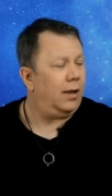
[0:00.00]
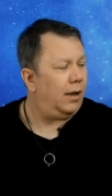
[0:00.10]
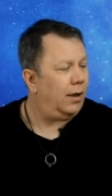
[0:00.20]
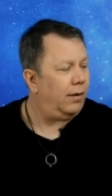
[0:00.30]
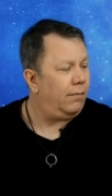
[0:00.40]

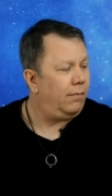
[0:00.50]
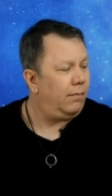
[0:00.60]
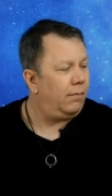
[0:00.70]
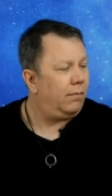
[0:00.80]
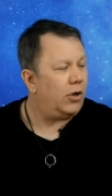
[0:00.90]
uh,
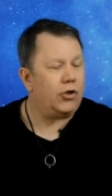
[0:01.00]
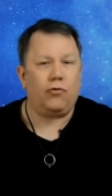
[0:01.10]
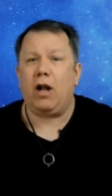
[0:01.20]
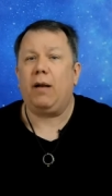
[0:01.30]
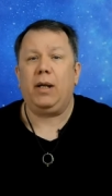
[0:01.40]

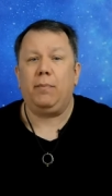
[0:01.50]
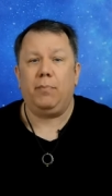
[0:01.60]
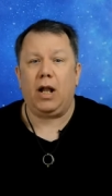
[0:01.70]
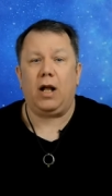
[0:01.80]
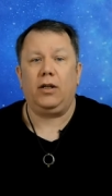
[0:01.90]
astronomy
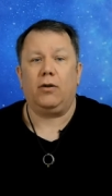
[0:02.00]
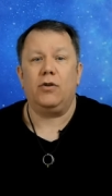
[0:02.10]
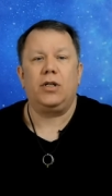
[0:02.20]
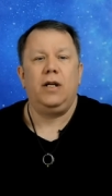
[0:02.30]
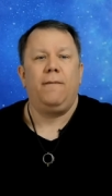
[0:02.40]

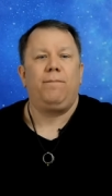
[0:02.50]
binoculars.